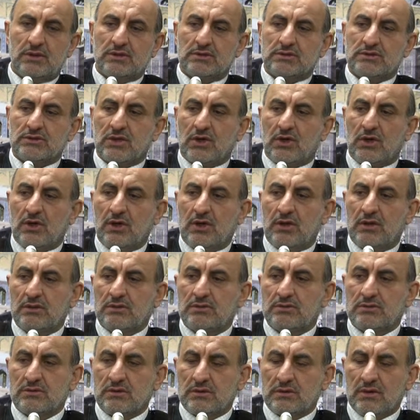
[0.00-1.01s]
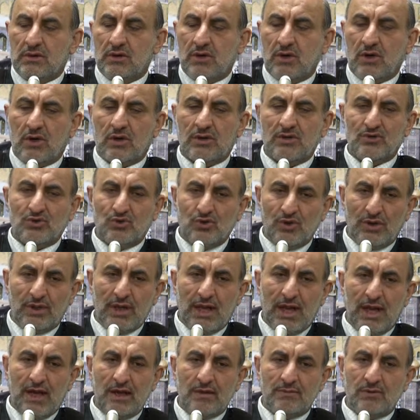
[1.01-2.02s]
So, or to
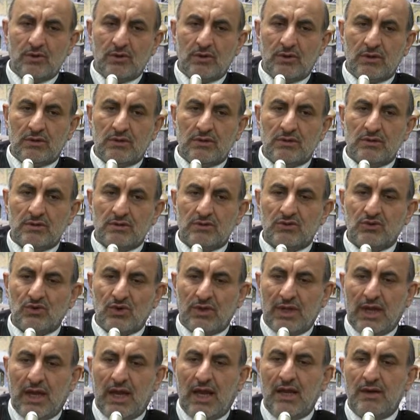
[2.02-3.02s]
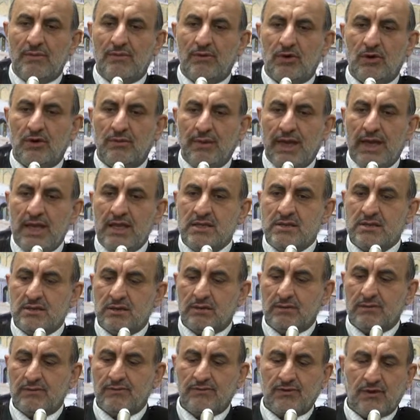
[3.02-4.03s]
the elbow. To the elbow means
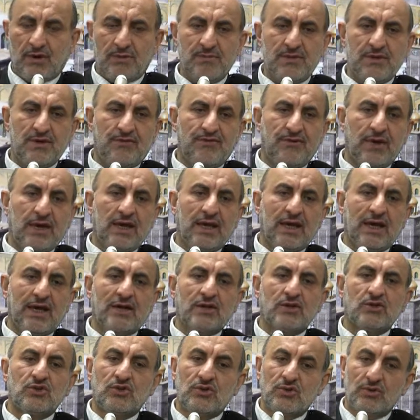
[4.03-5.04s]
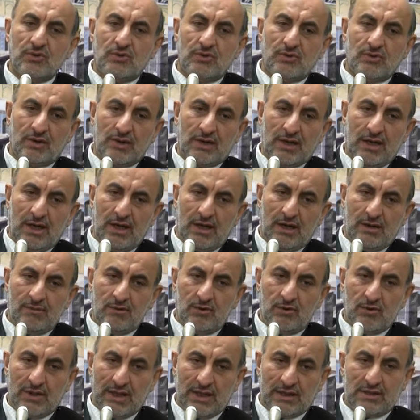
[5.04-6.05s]
from the finger to the
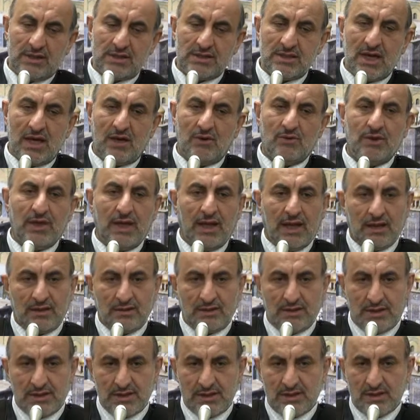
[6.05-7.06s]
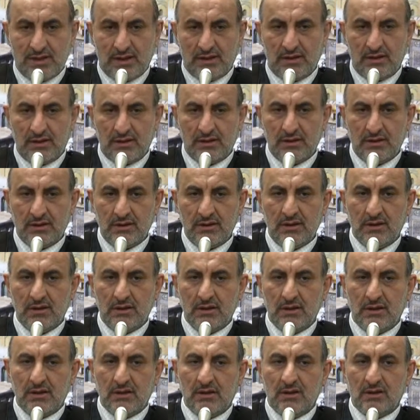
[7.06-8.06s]
elbow. That is how they understand it.
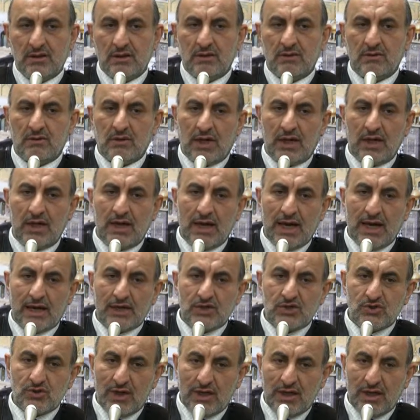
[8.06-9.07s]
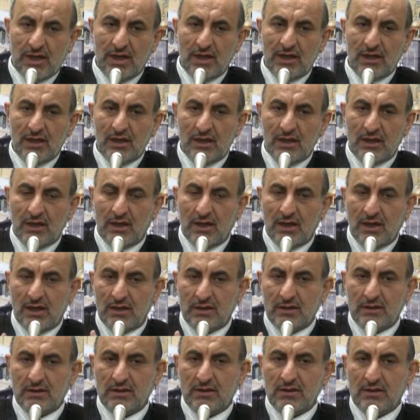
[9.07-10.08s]
Well, actually,
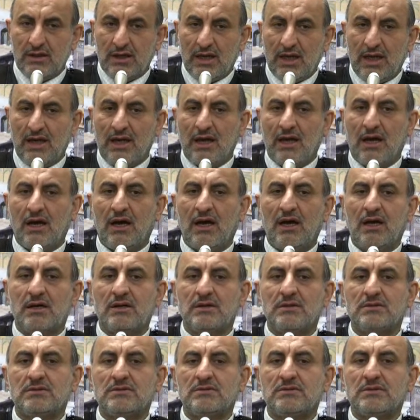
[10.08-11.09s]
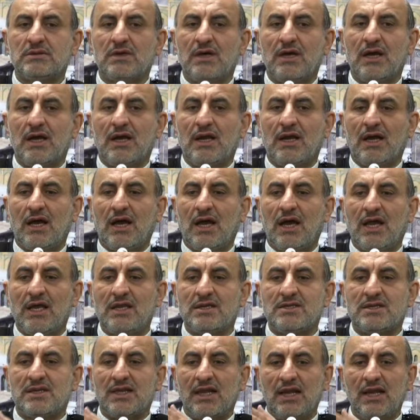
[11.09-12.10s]
ila
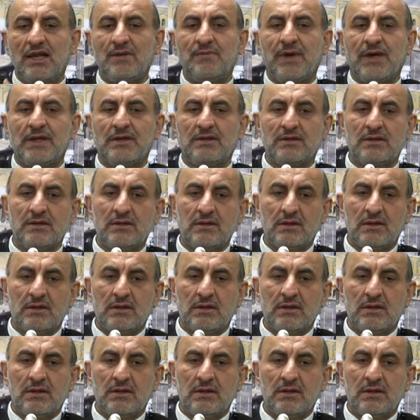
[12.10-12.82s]
is the limit.